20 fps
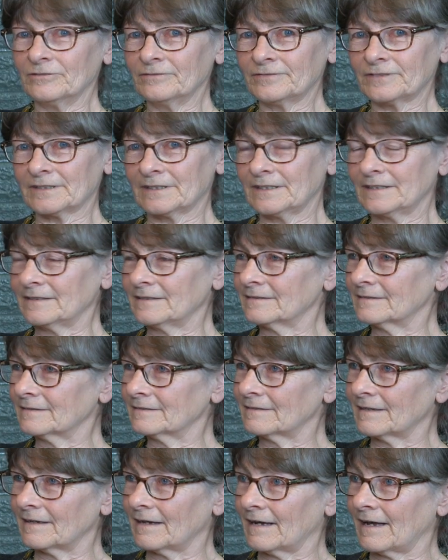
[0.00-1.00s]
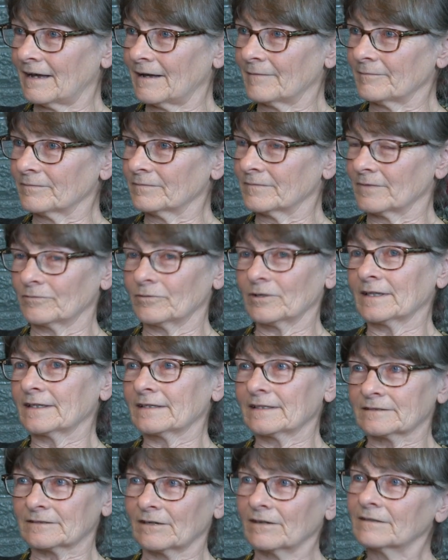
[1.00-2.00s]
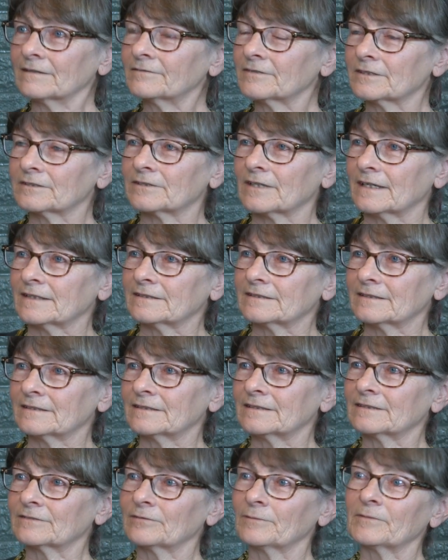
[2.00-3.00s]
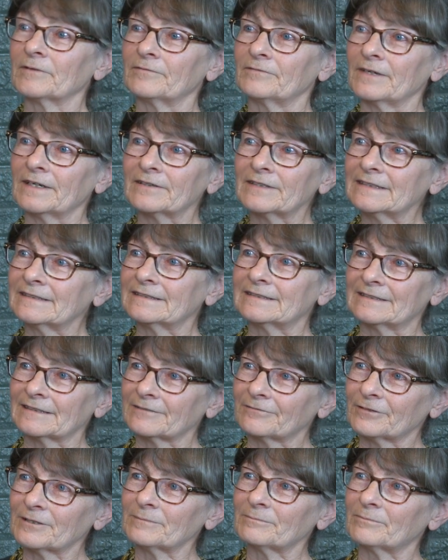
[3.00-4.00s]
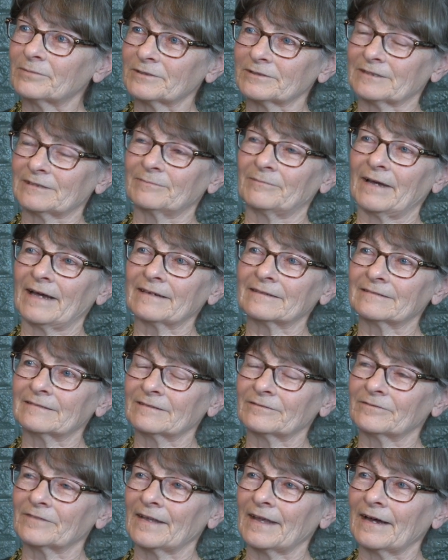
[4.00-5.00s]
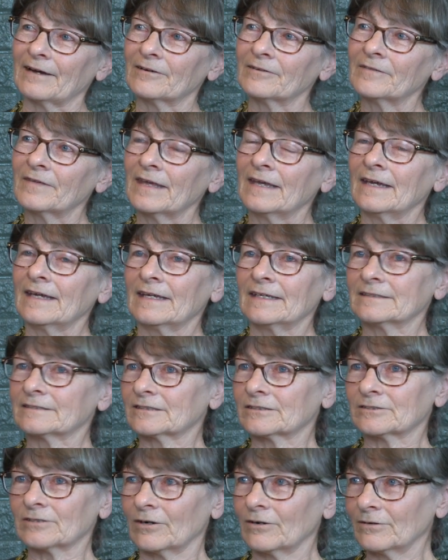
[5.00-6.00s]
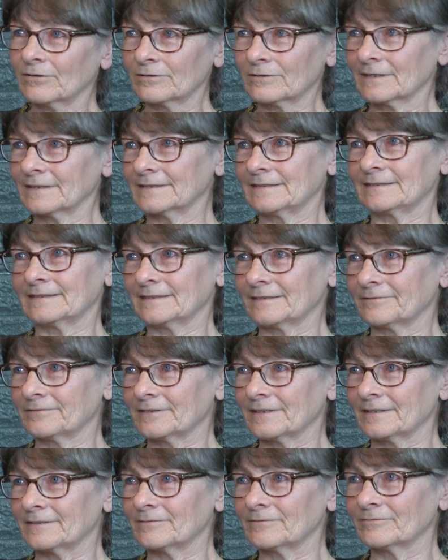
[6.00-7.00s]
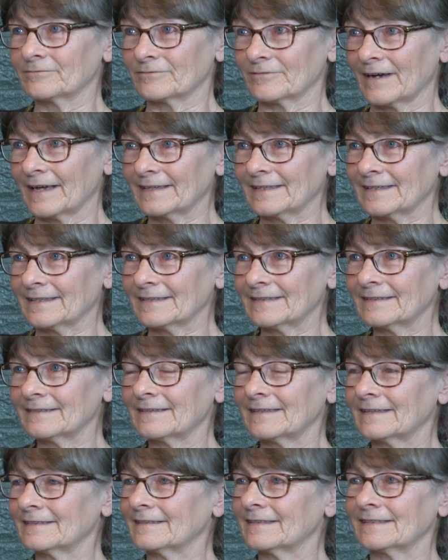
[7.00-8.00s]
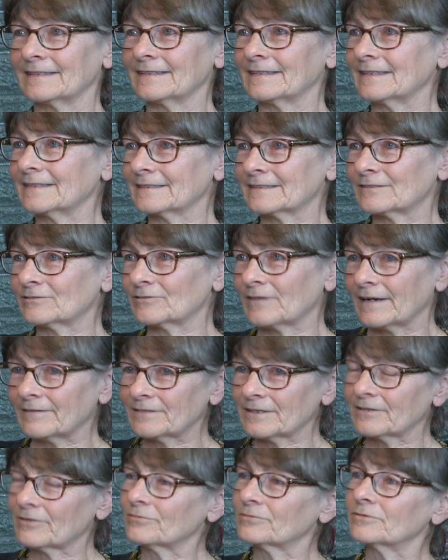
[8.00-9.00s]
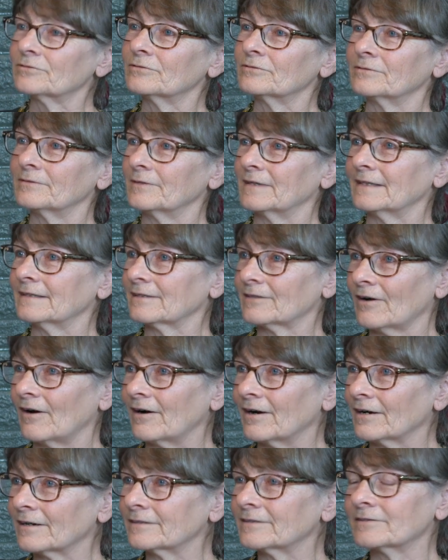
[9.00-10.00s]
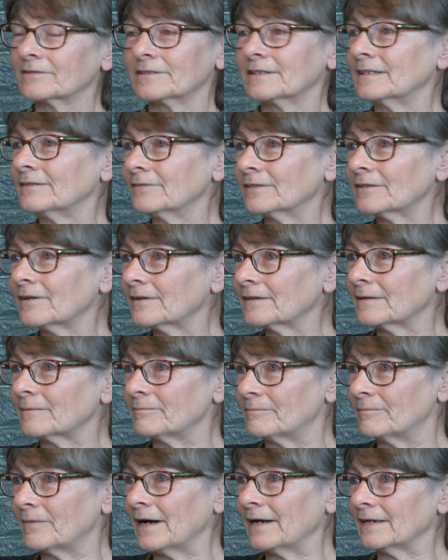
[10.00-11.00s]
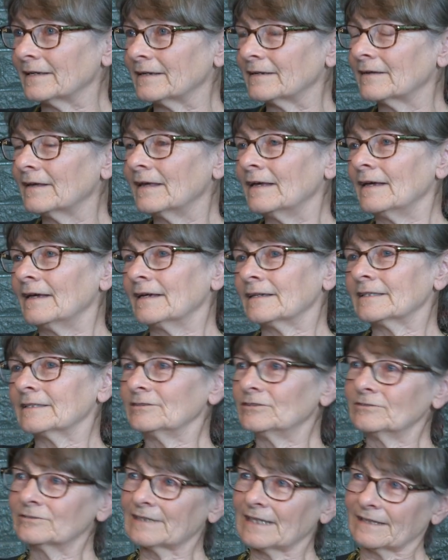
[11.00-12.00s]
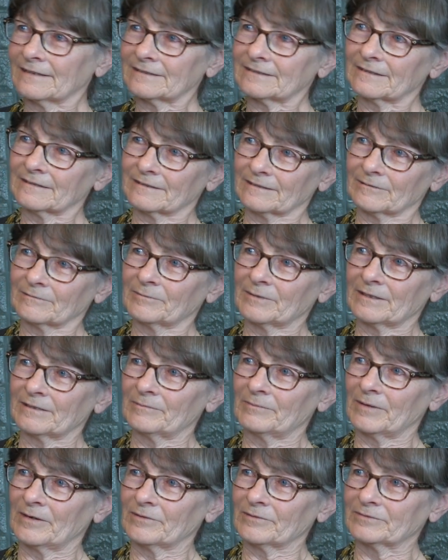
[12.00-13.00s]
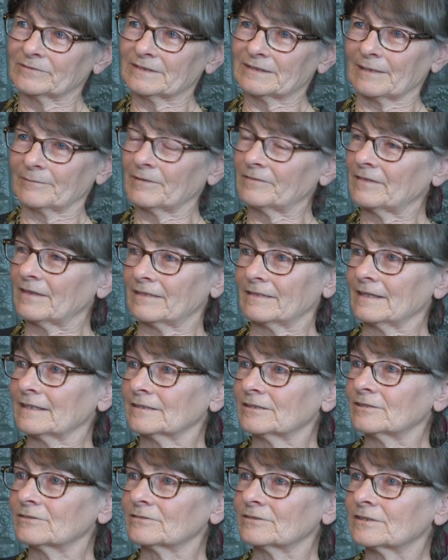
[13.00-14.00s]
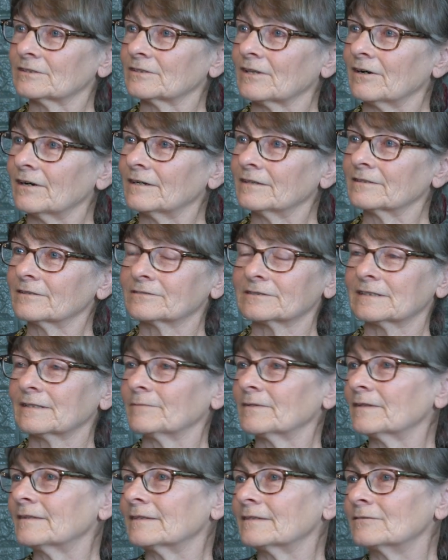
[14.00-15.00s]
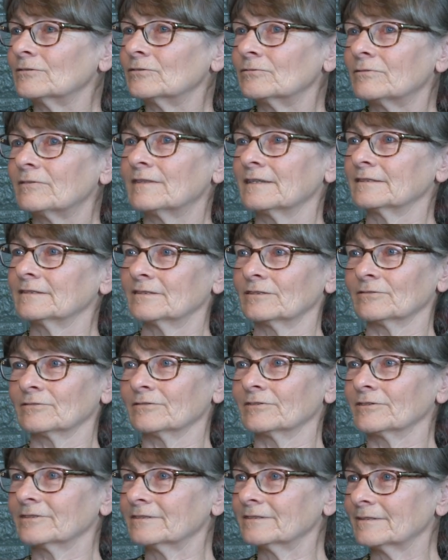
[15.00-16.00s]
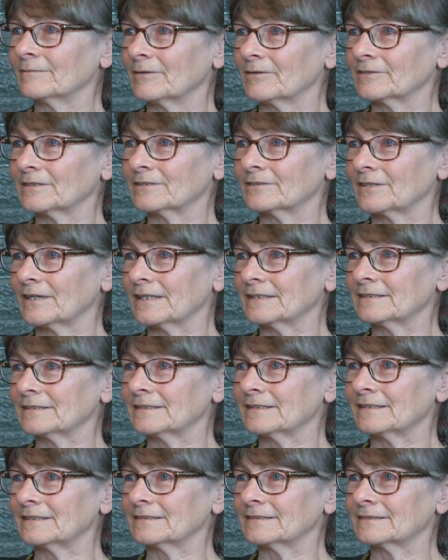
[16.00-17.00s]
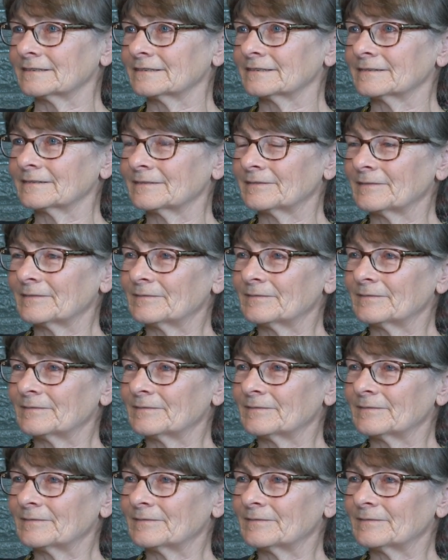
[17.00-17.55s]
you've seen, well, I guess all of the Tri-Cities from a very different perspective now. It's totally different running than it is driving through in a car or even on a bike. Can you tell us a little bit about some of the things you saw or some of the new things you learned about the Tri-Cities?